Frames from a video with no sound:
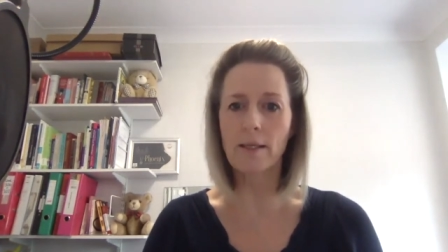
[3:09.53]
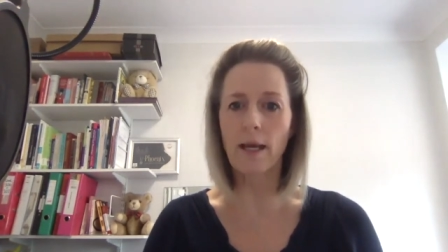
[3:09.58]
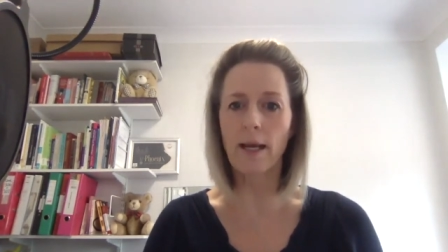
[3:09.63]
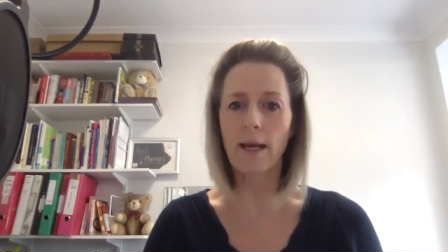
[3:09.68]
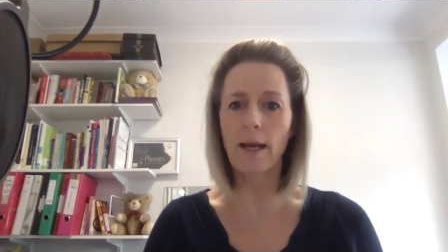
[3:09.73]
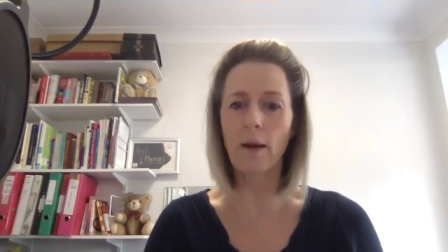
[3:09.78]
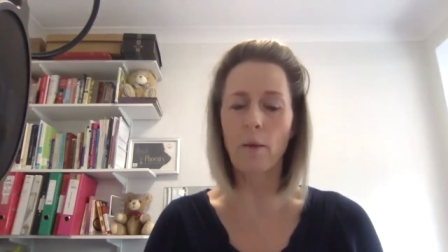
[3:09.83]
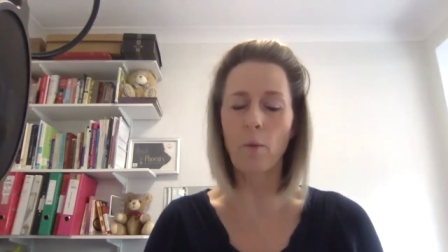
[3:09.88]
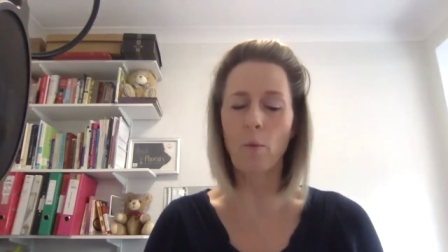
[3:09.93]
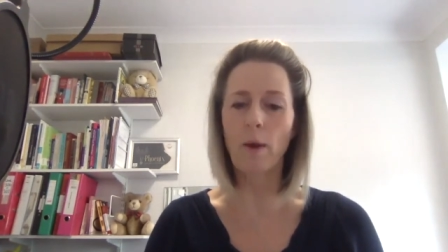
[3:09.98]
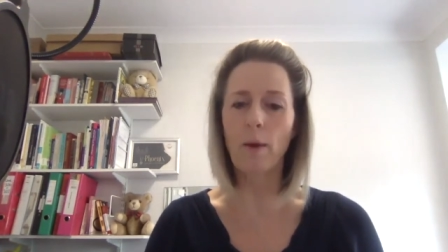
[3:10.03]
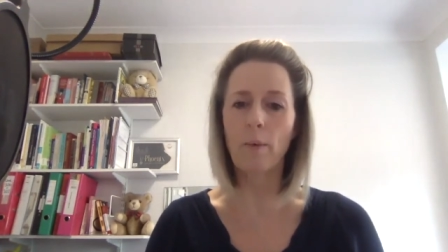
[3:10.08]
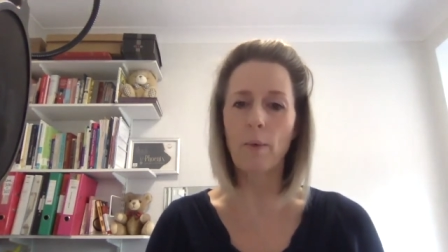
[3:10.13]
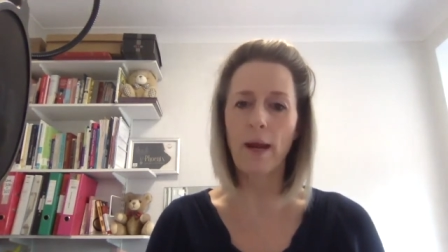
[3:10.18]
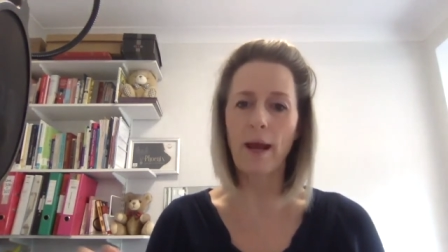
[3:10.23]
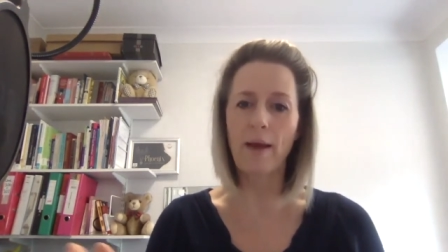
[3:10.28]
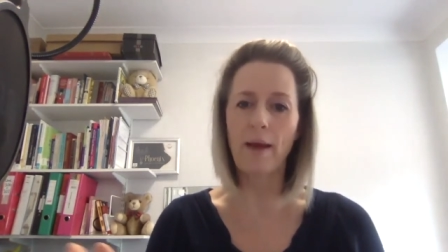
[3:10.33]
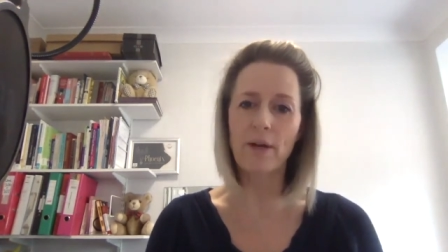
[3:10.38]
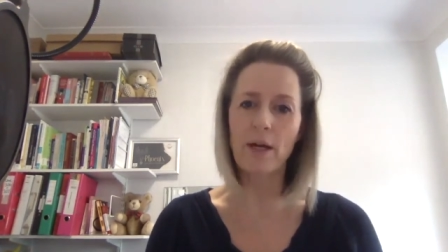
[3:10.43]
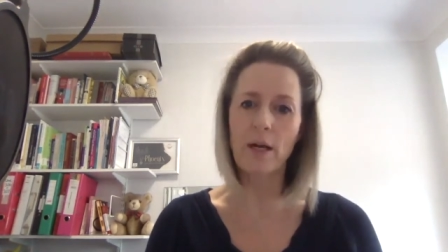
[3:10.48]
and we would
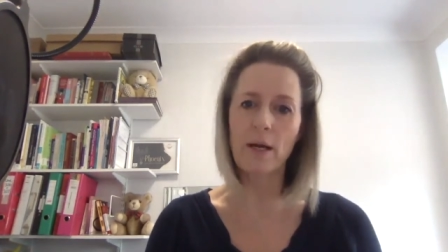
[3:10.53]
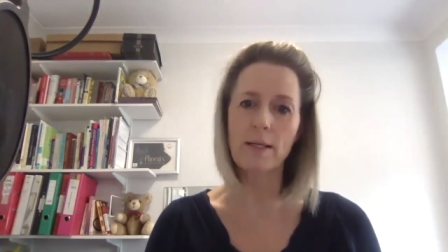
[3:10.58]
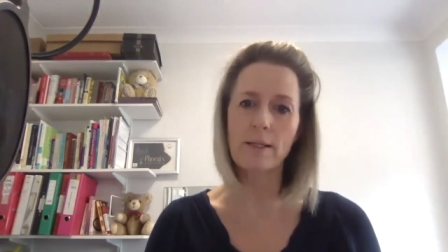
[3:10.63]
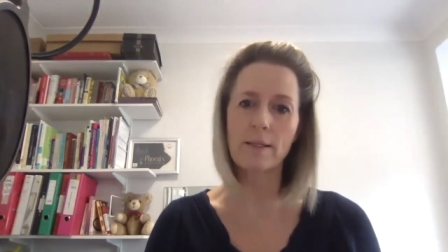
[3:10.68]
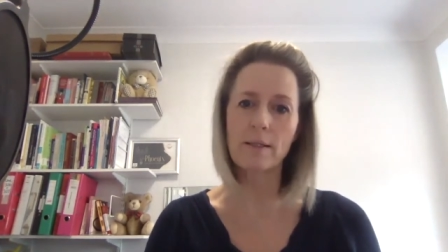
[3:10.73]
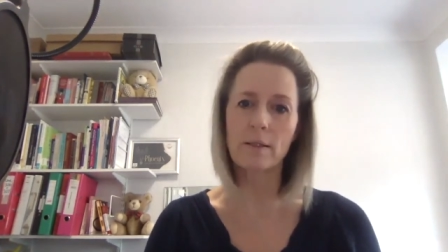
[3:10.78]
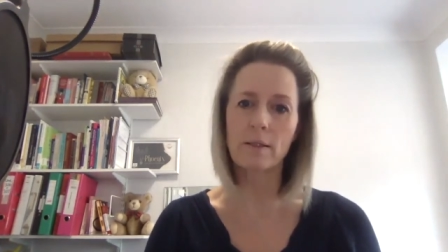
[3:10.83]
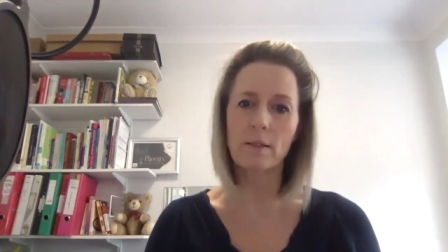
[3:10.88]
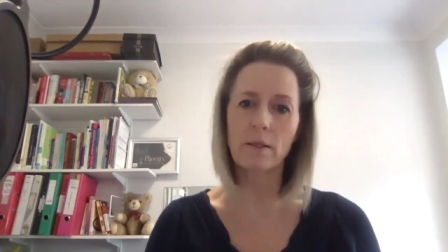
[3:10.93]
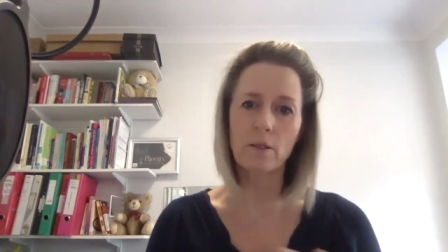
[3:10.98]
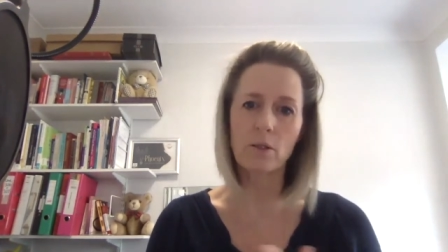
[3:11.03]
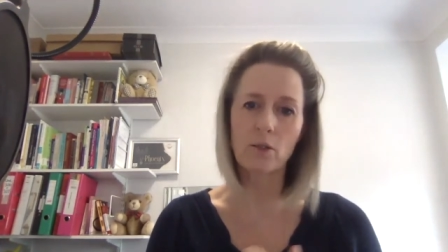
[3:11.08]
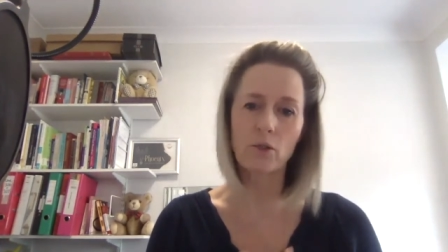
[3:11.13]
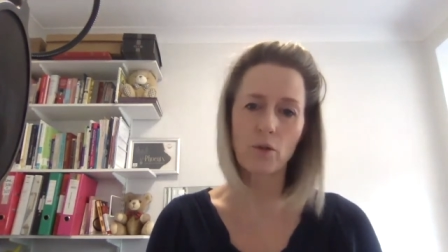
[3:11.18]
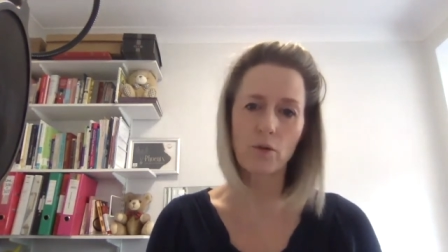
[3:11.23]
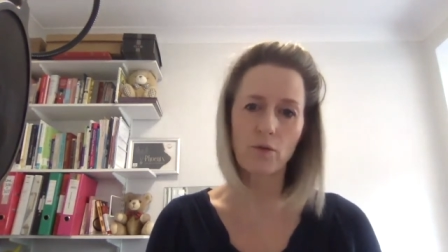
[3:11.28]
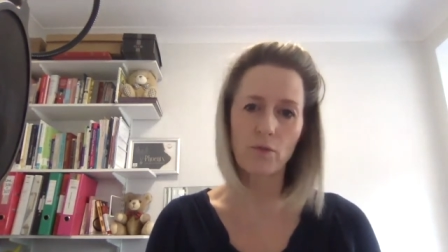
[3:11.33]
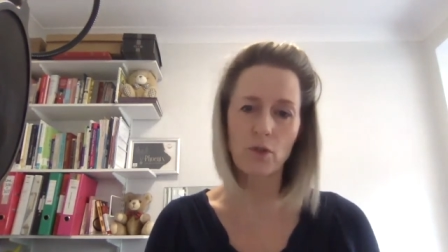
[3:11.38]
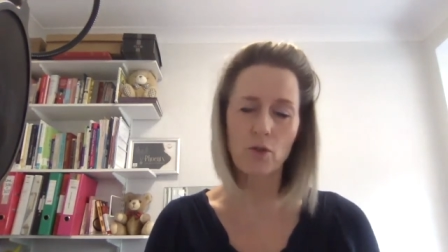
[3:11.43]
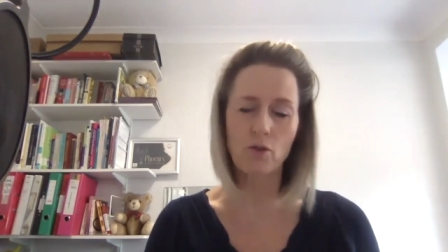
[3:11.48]
have a nice
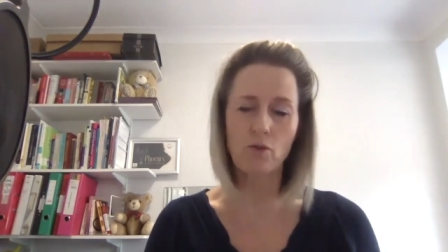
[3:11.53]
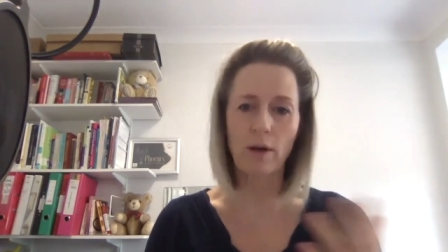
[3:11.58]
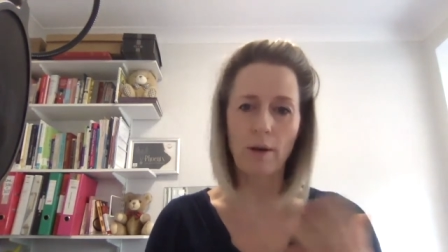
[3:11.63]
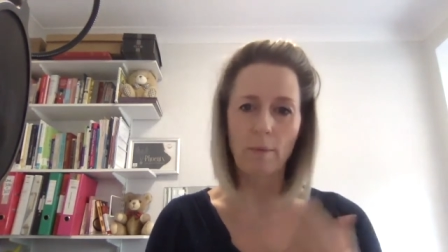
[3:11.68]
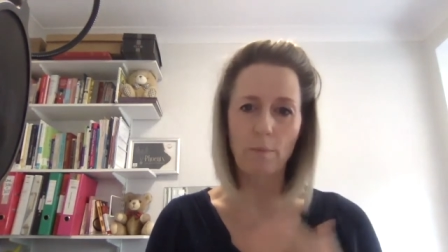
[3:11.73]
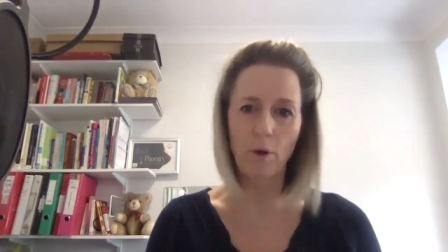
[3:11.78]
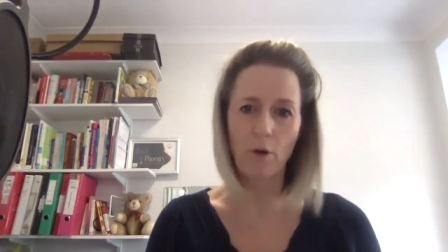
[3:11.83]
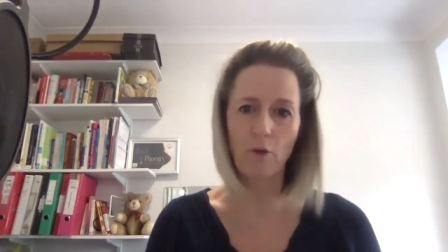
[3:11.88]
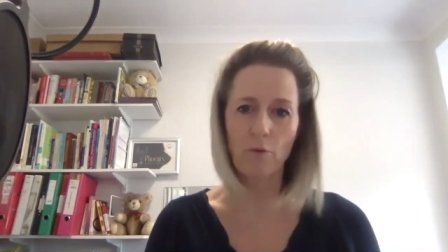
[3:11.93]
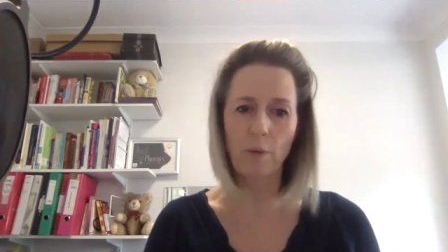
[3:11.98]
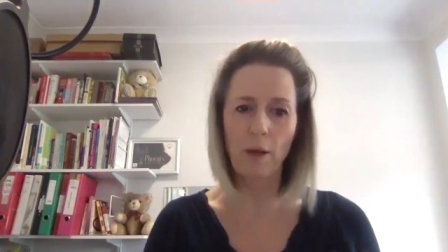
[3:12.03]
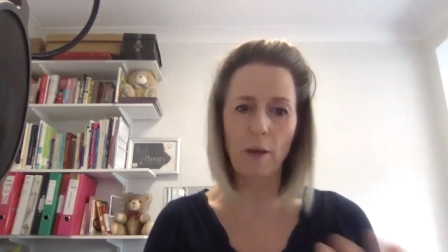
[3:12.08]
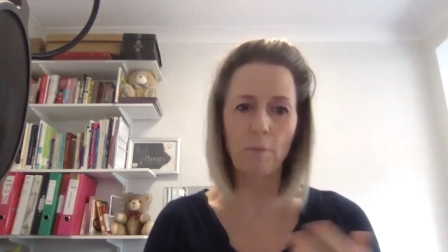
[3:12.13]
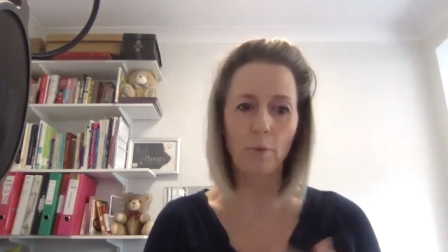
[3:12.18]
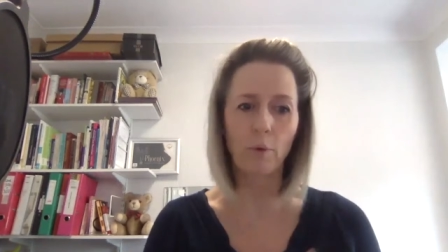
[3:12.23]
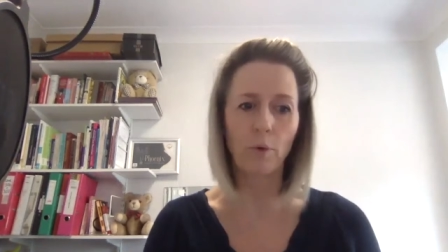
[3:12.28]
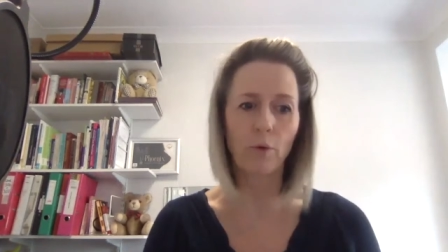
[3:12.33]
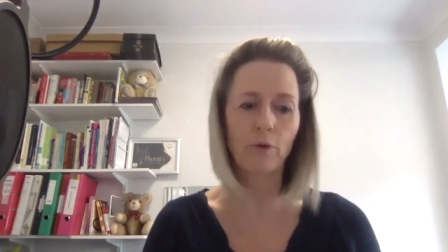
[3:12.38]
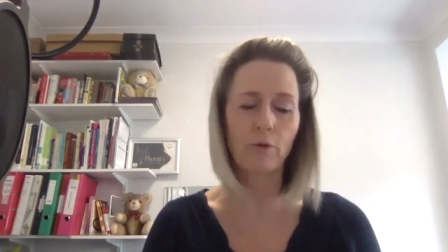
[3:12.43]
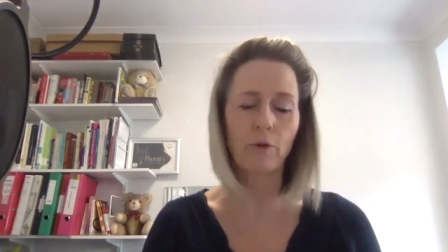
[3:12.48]
sort of stream of
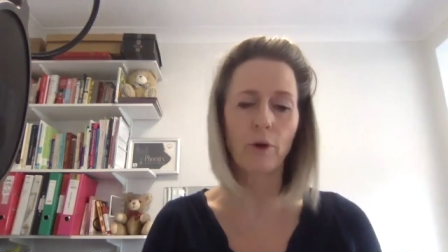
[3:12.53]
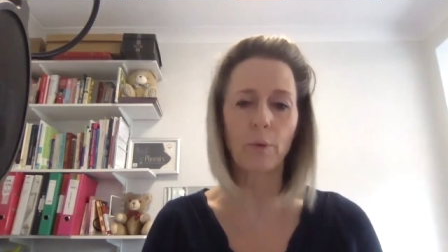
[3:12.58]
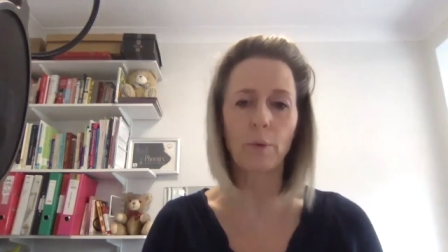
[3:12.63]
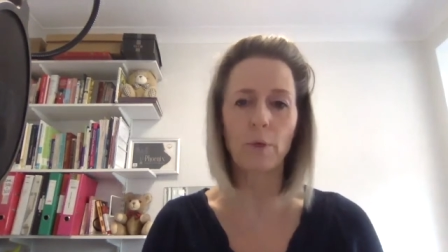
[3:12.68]
people through,